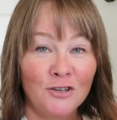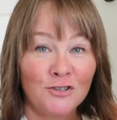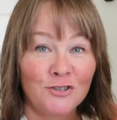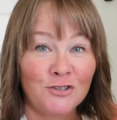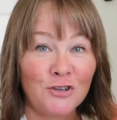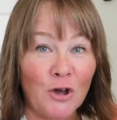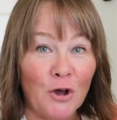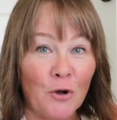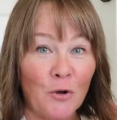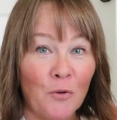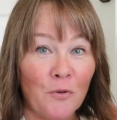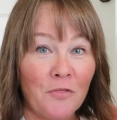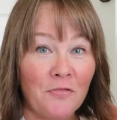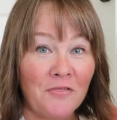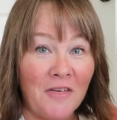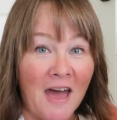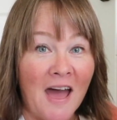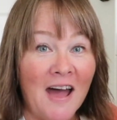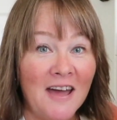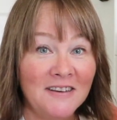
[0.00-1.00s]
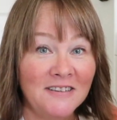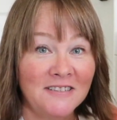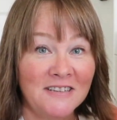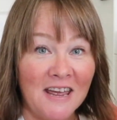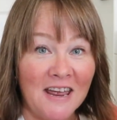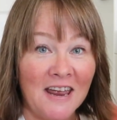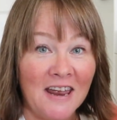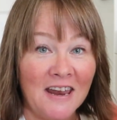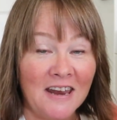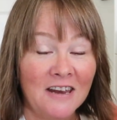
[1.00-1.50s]
So that
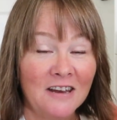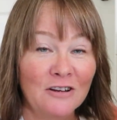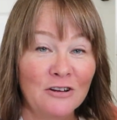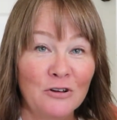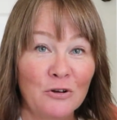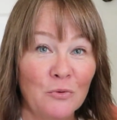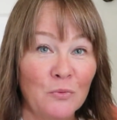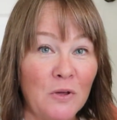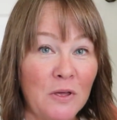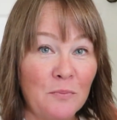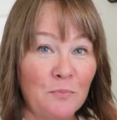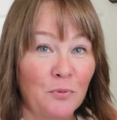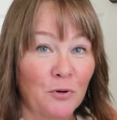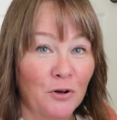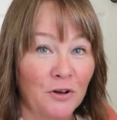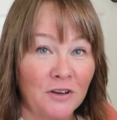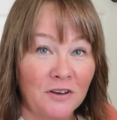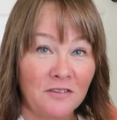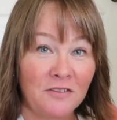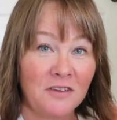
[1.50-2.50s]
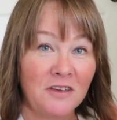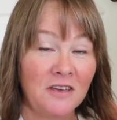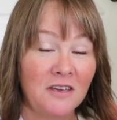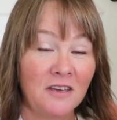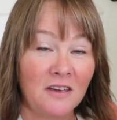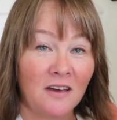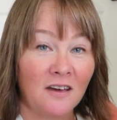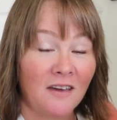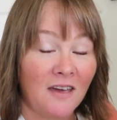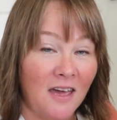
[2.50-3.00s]
day we put
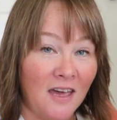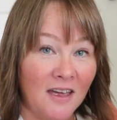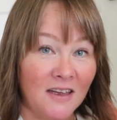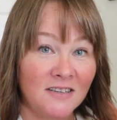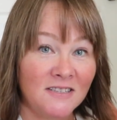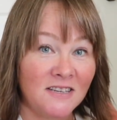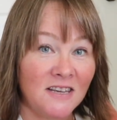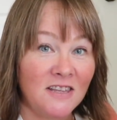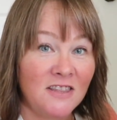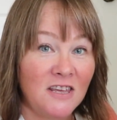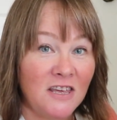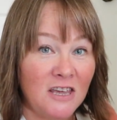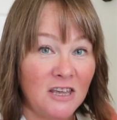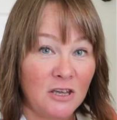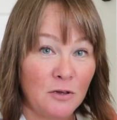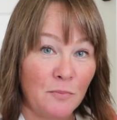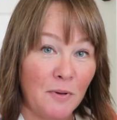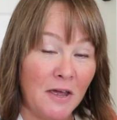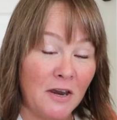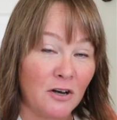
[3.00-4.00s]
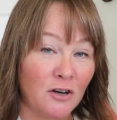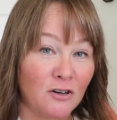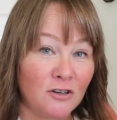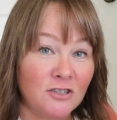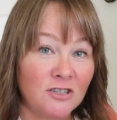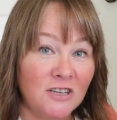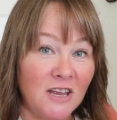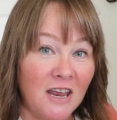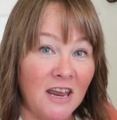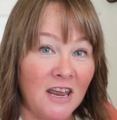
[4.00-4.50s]
the eggs in the
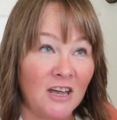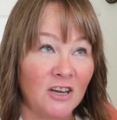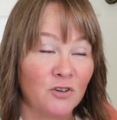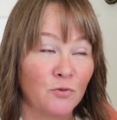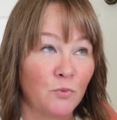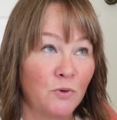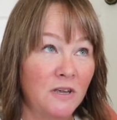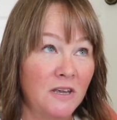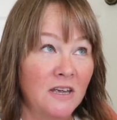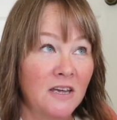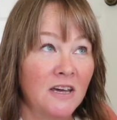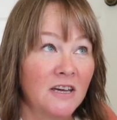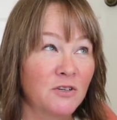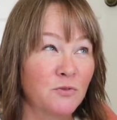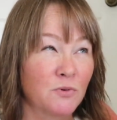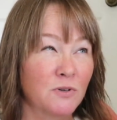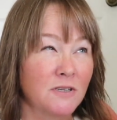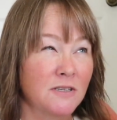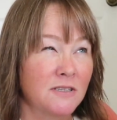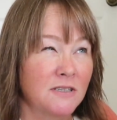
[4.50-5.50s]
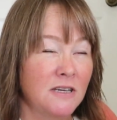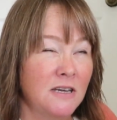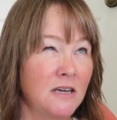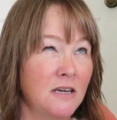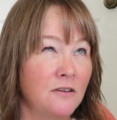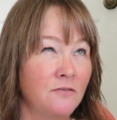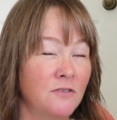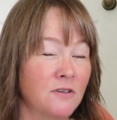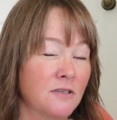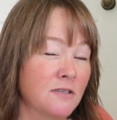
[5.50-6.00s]
incubators and we had
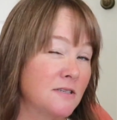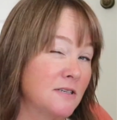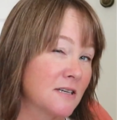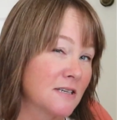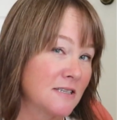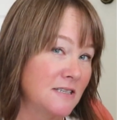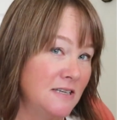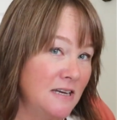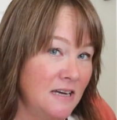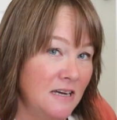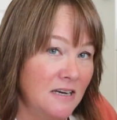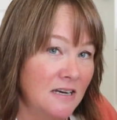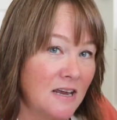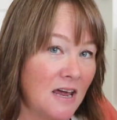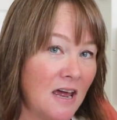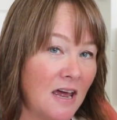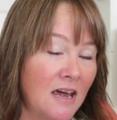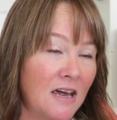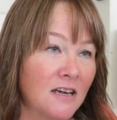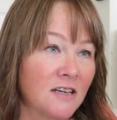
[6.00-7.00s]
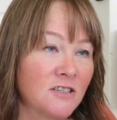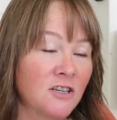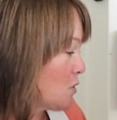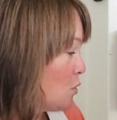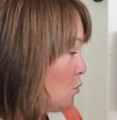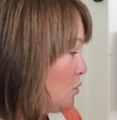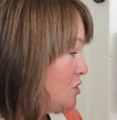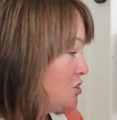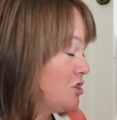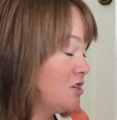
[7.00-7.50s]
received 16 eggs,
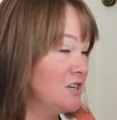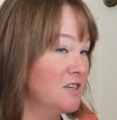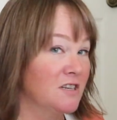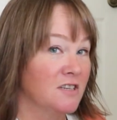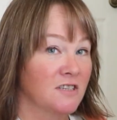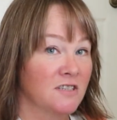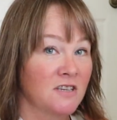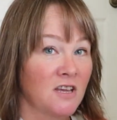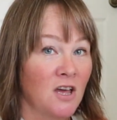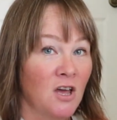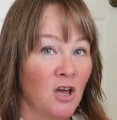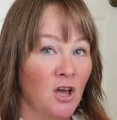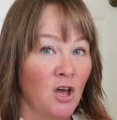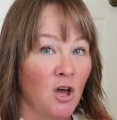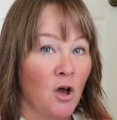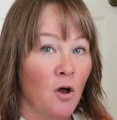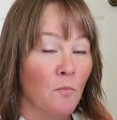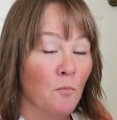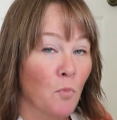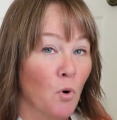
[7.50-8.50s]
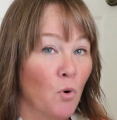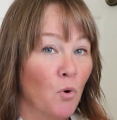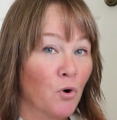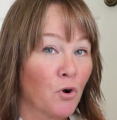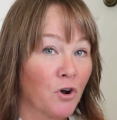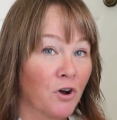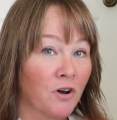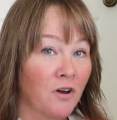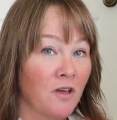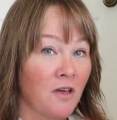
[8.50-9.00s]
which is
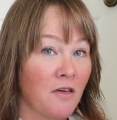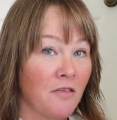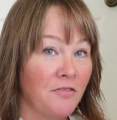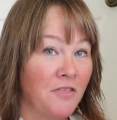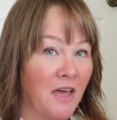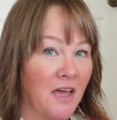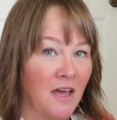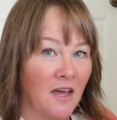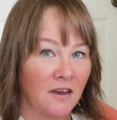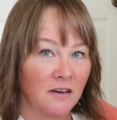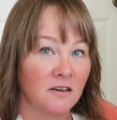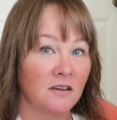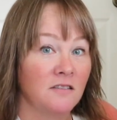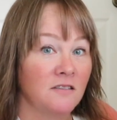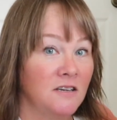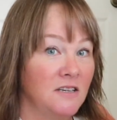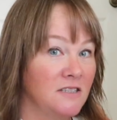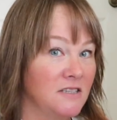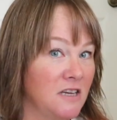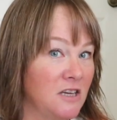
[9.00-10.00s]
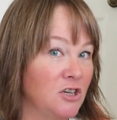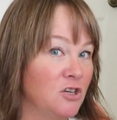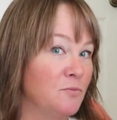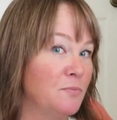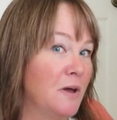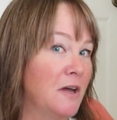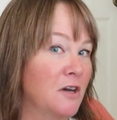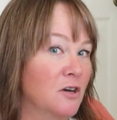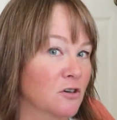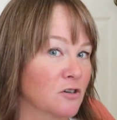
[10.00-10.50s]
more than these
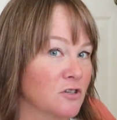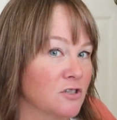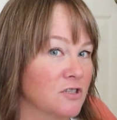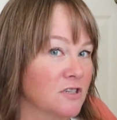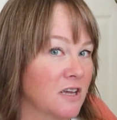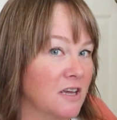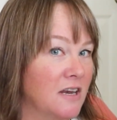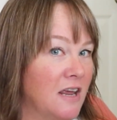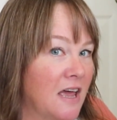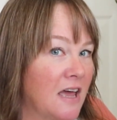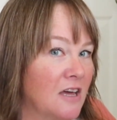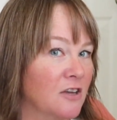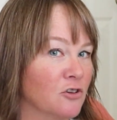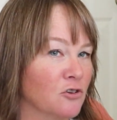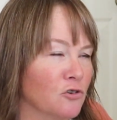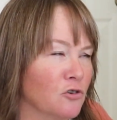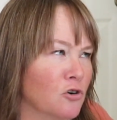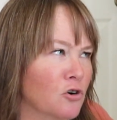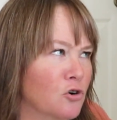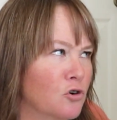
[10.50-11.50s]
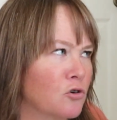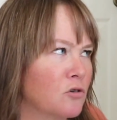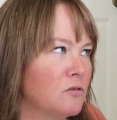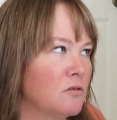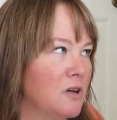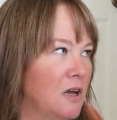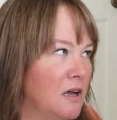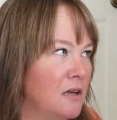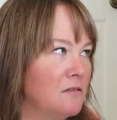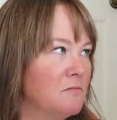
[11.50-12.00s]
incubators can handle
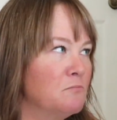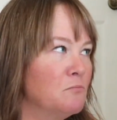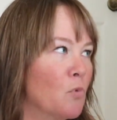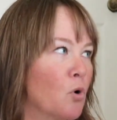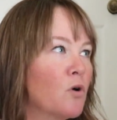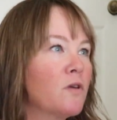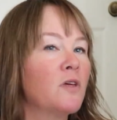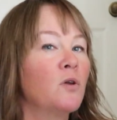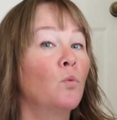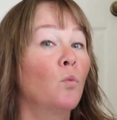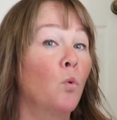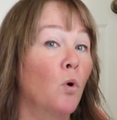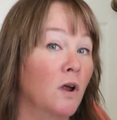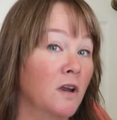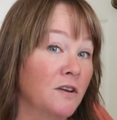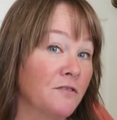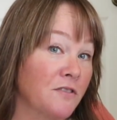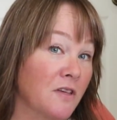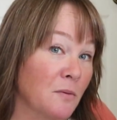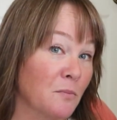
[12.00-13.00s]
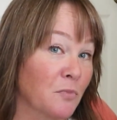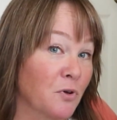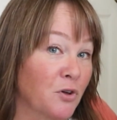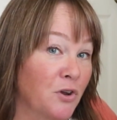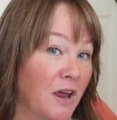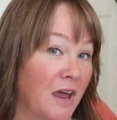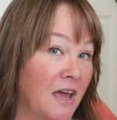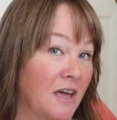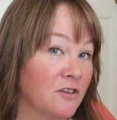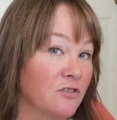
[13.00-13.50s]
or more than one of them
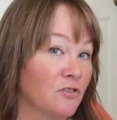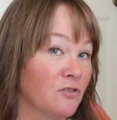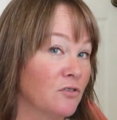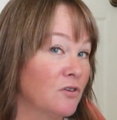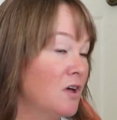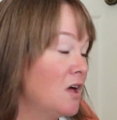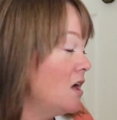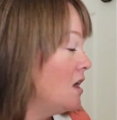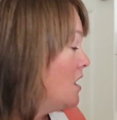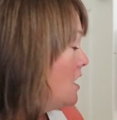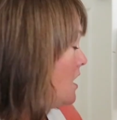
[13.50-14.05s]
could handle.